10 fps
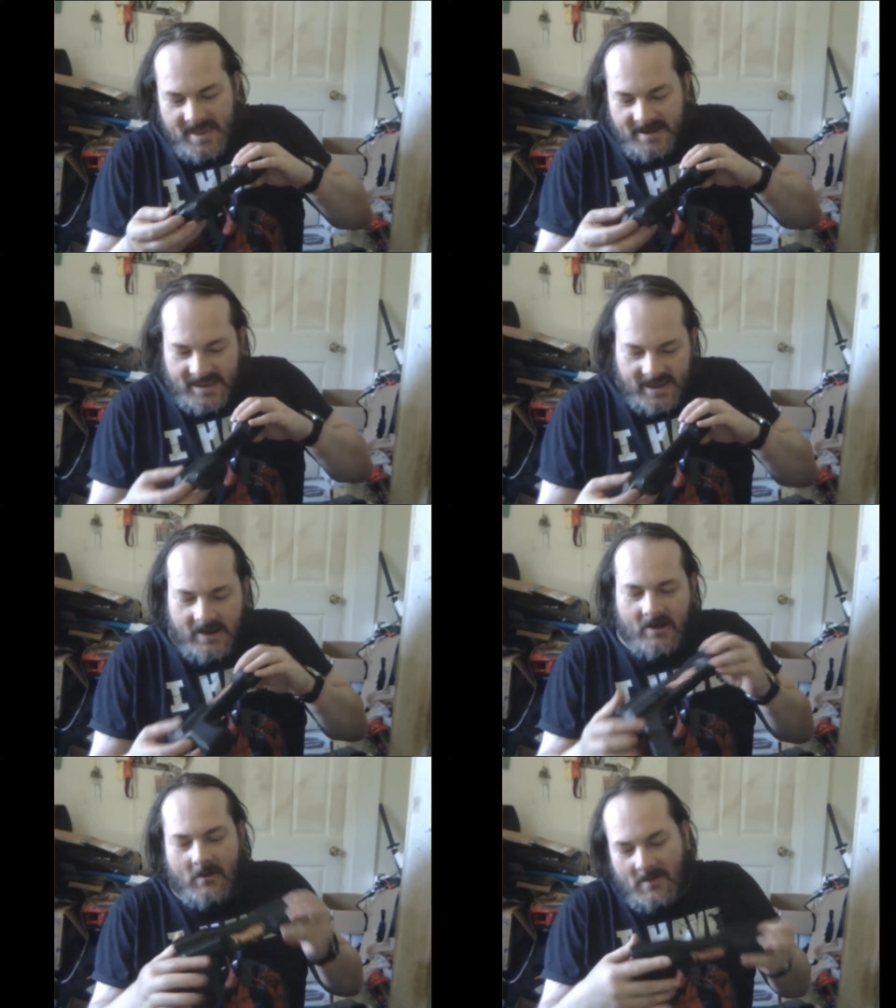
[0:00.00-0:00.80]

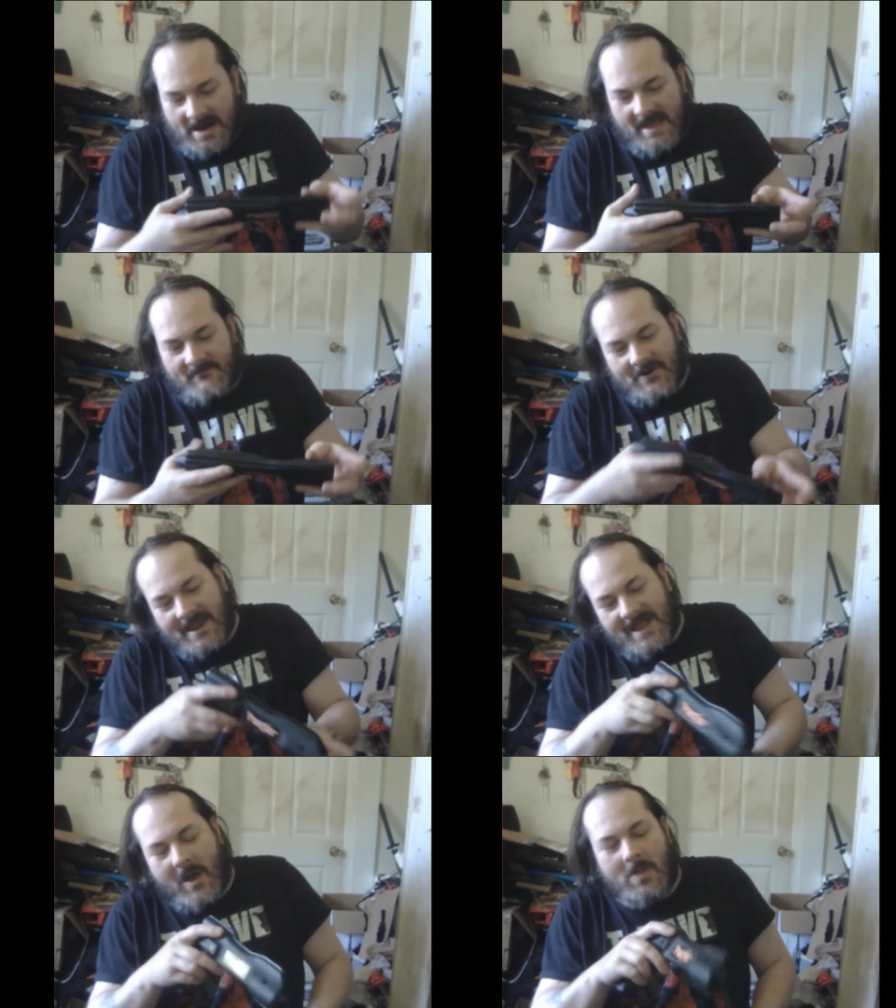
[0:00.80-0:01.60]
here, whatever,
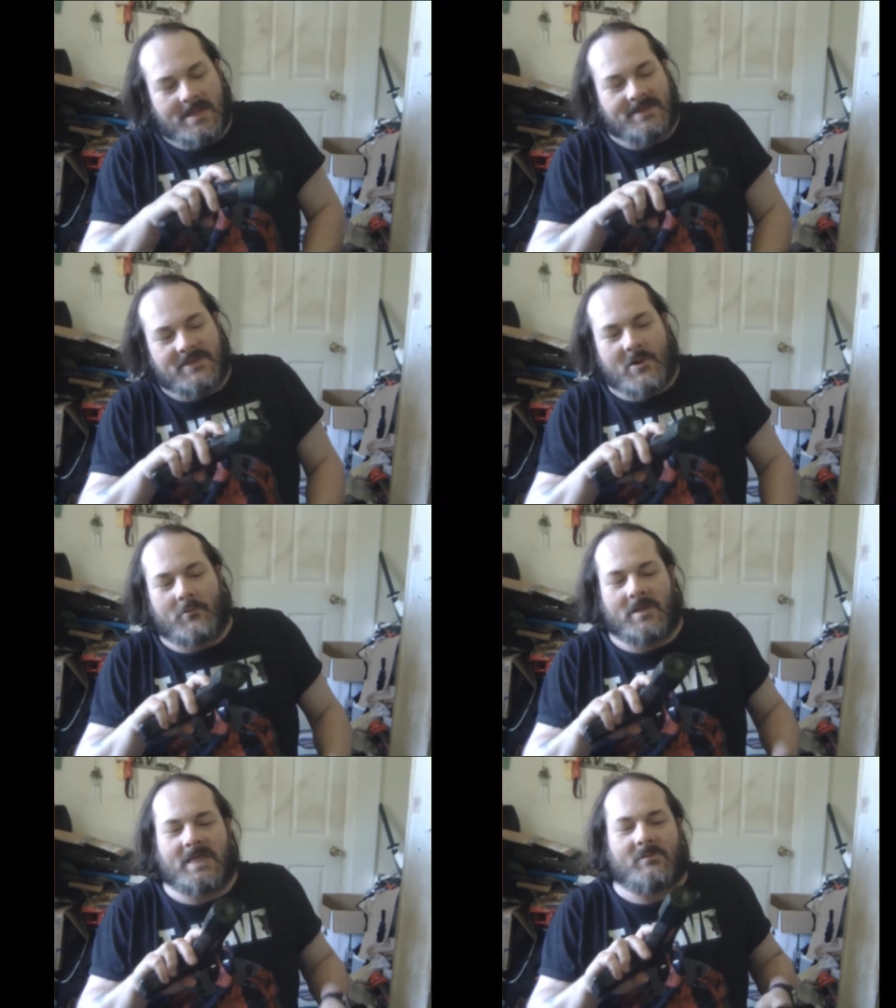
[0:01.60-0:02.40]
like all the
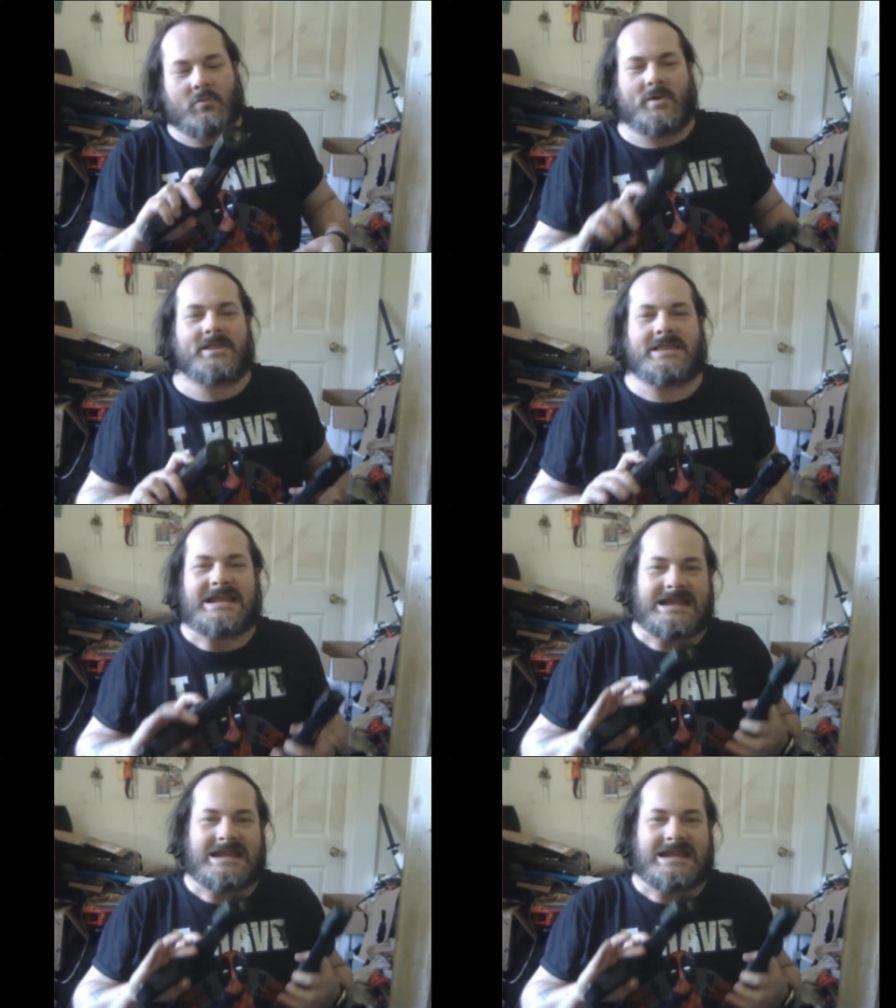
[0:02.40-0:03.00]
really